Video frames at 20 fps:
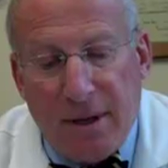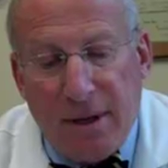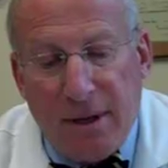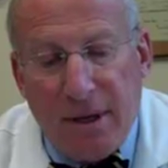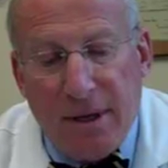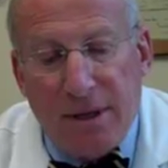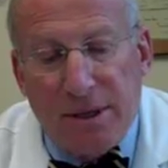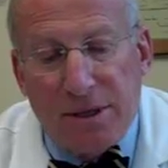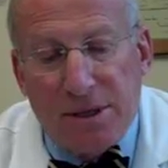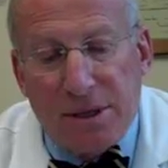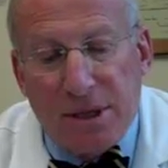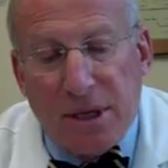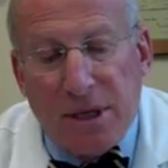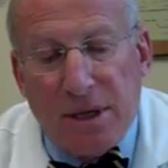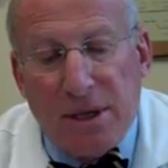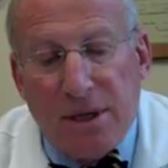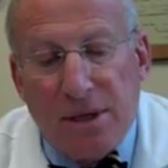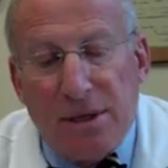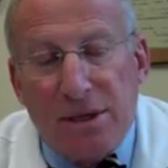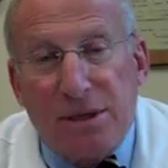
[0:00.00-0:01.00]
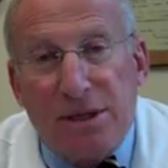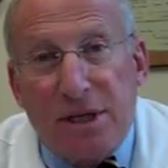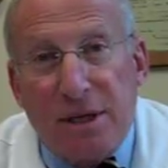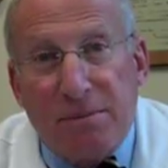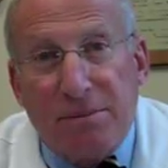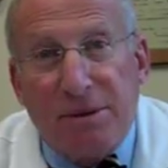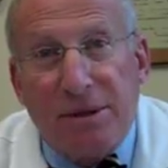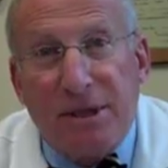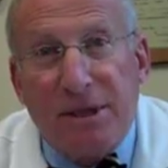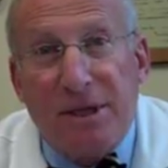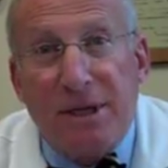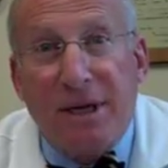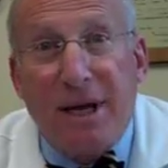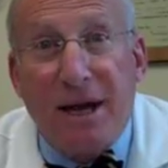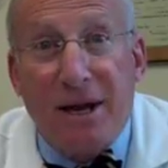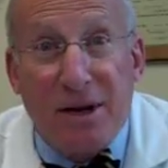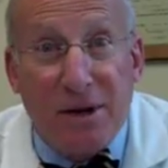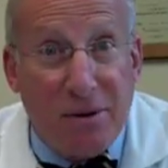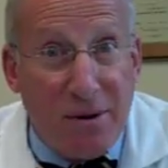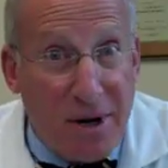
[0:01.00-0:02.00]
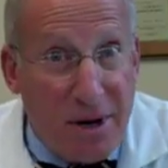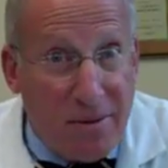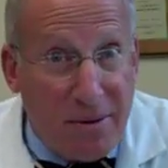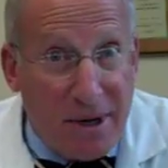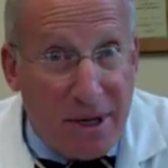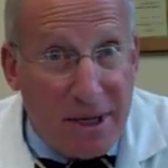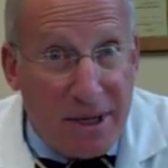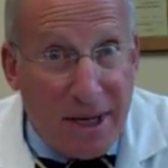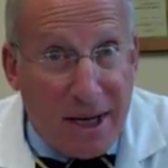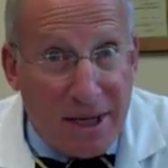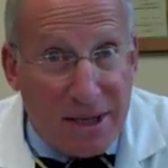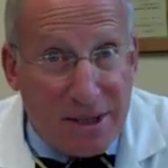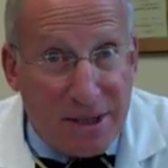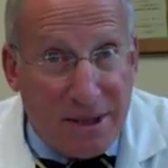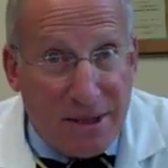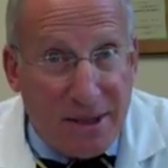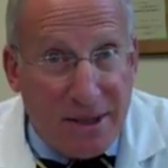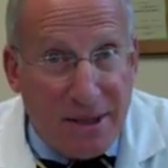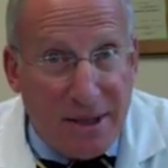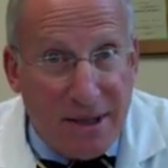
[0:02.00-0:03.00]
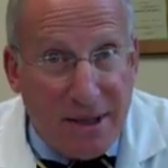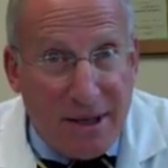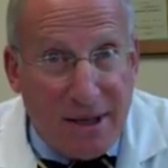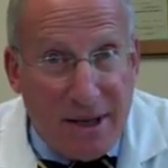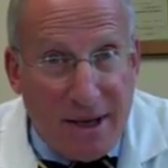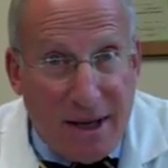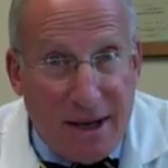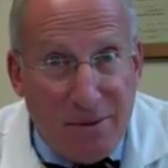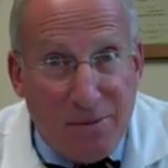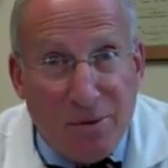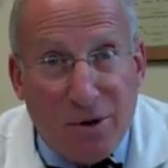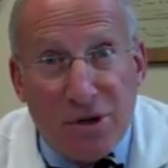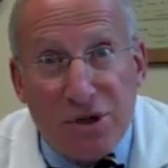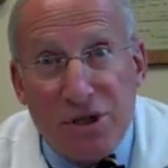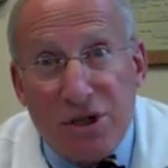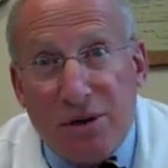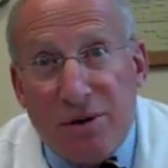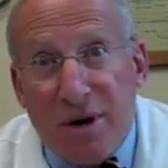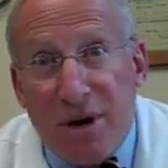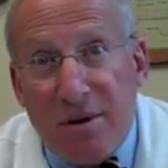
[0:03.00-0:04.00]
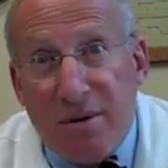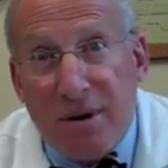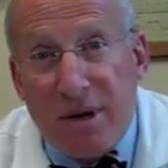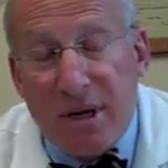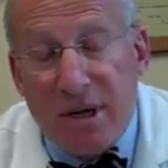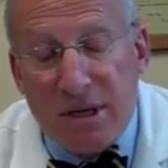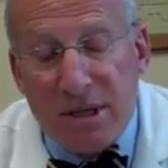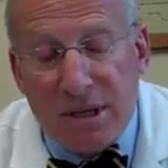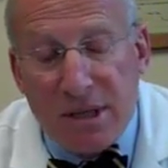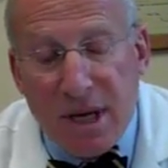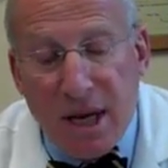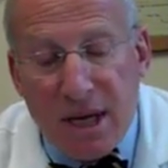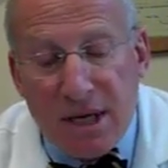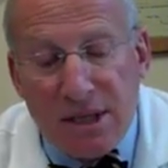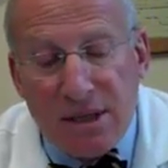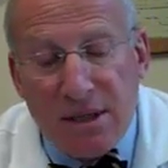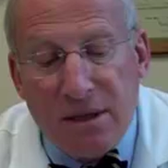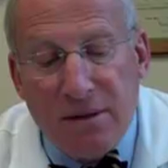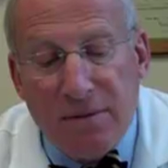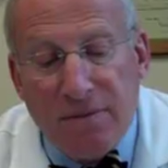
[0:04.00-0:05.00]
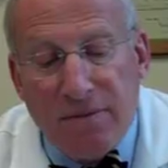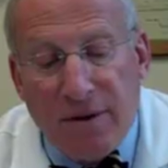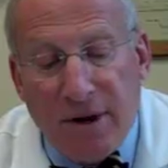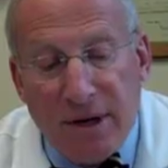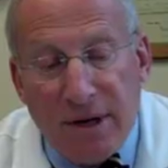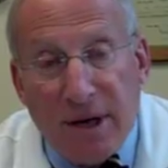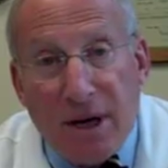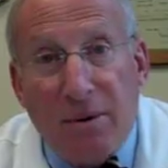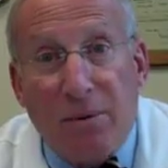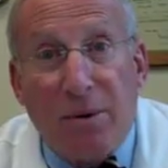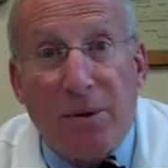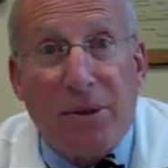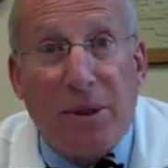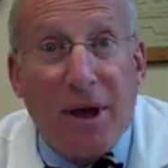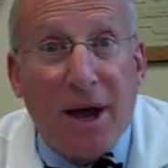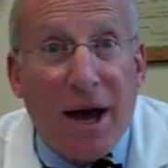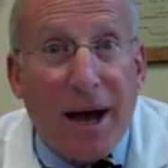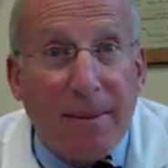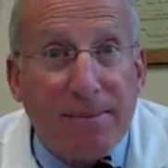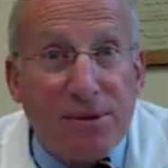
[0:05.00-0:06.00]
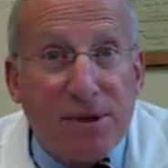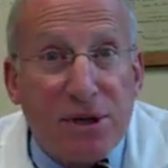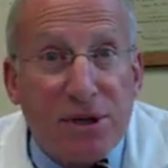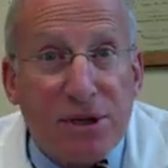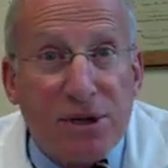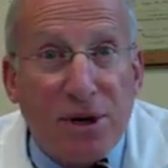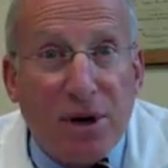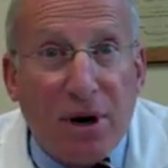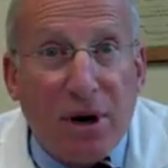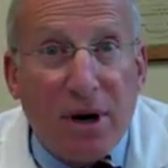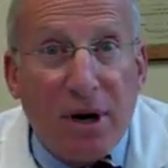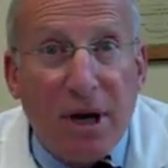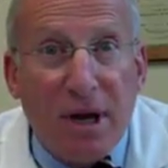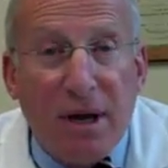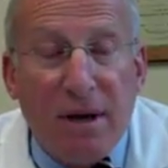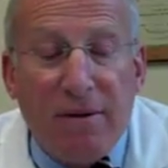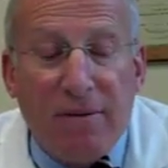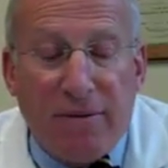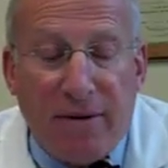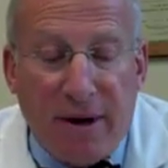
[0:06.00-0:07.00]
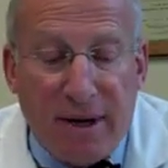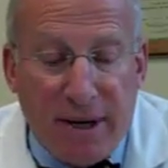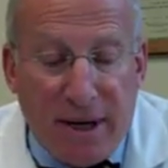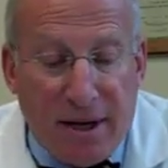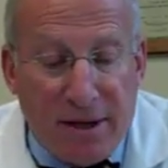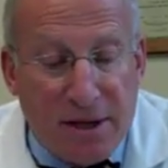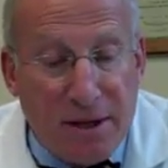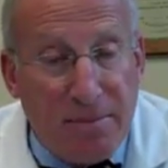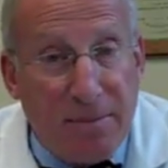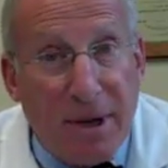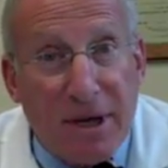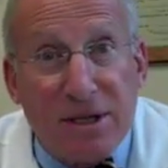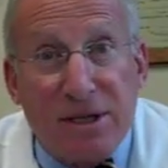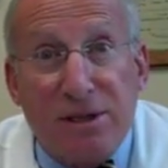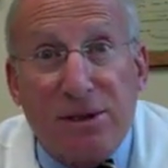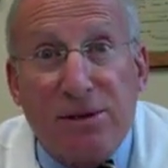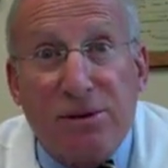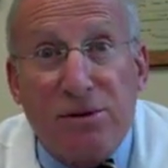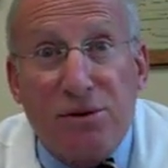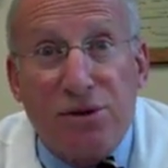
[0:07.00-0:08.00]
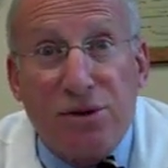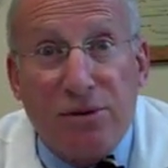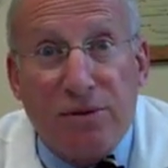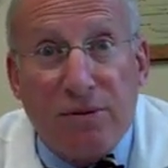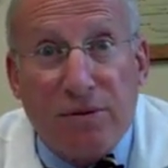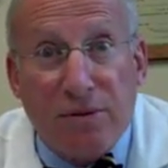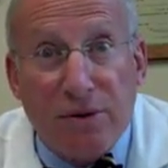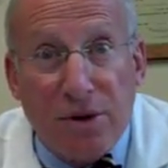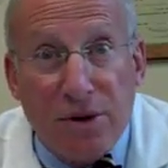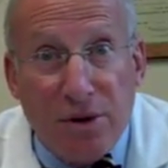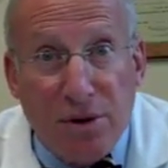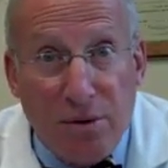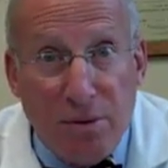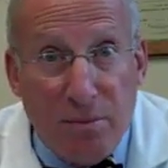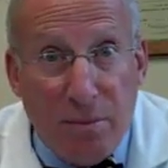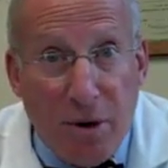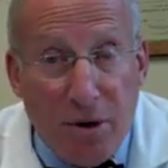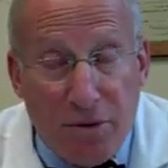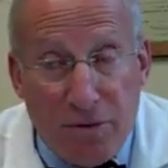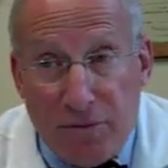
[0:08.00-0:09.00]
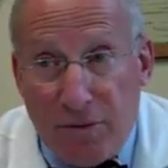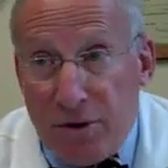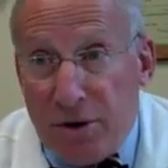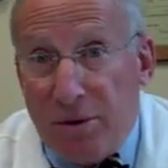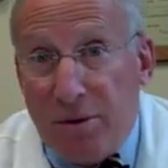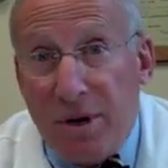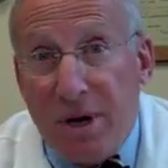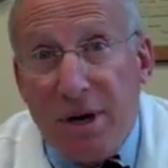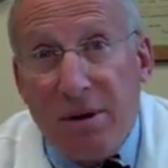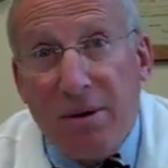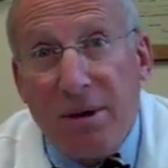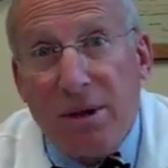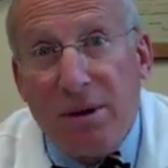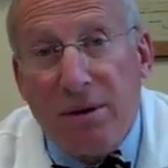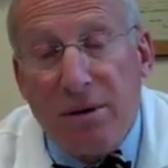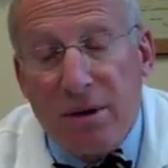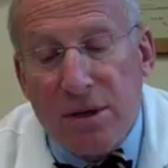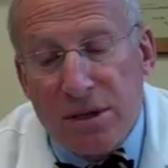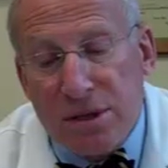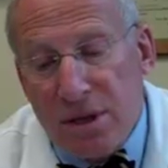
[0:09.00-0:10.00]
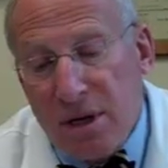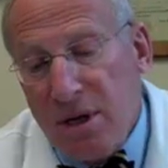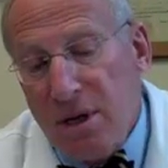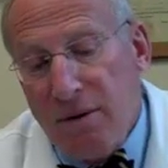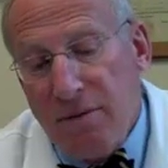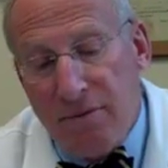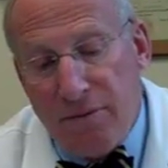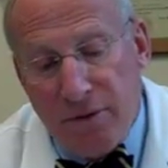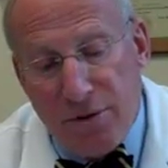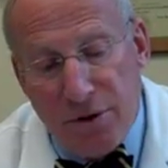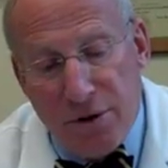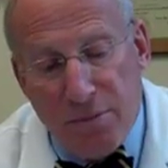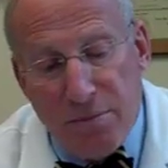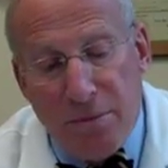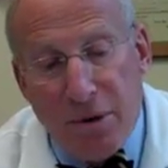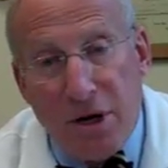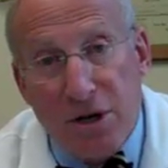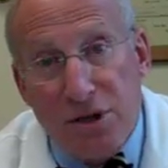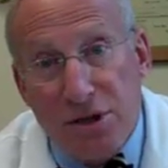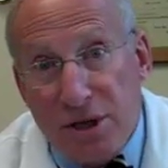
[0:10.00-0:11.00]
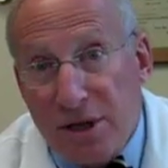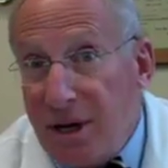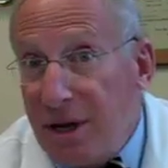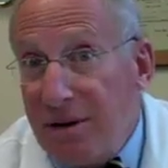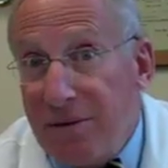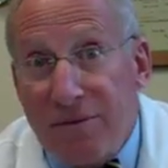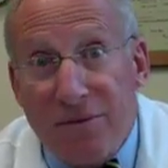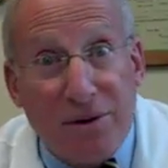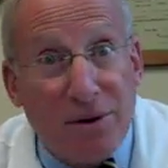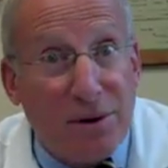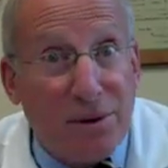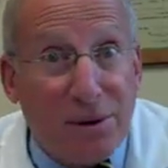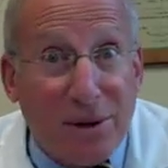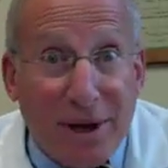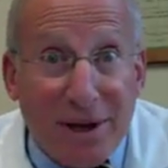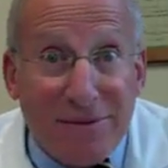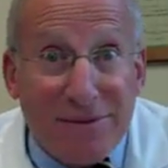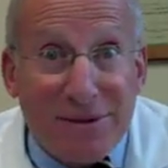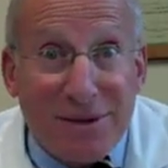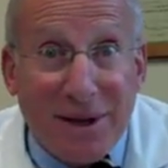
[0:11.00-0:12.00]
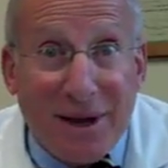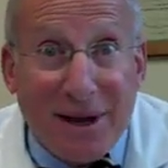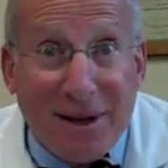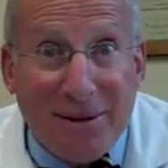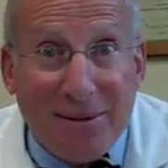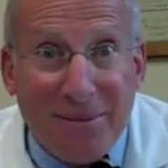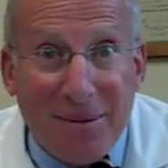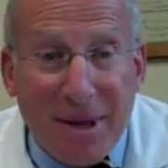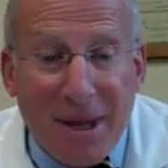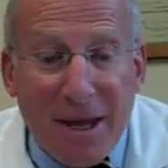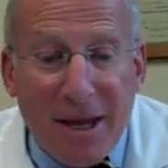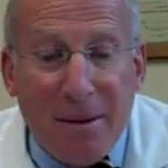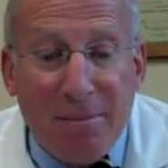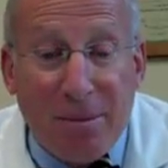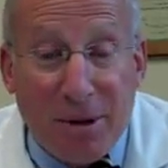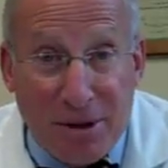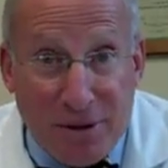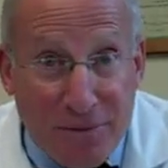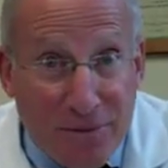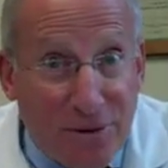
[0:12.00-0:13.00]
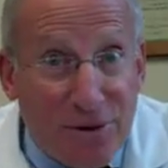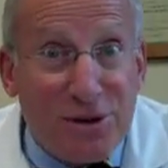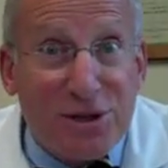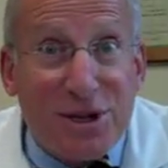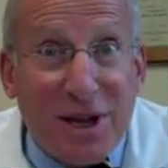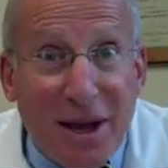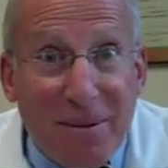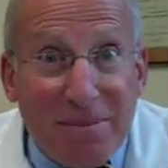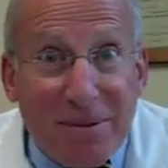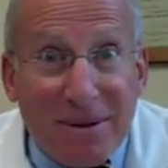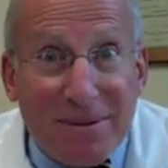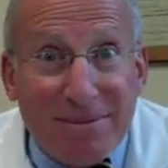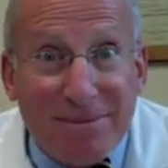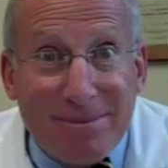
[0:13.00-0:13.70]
is simply to get your hearing tested. And once your hearing is tested, find out what the options are, find out the best solution for you, both for your hearing loss, for your budget, and for your lifestyle. But the first step,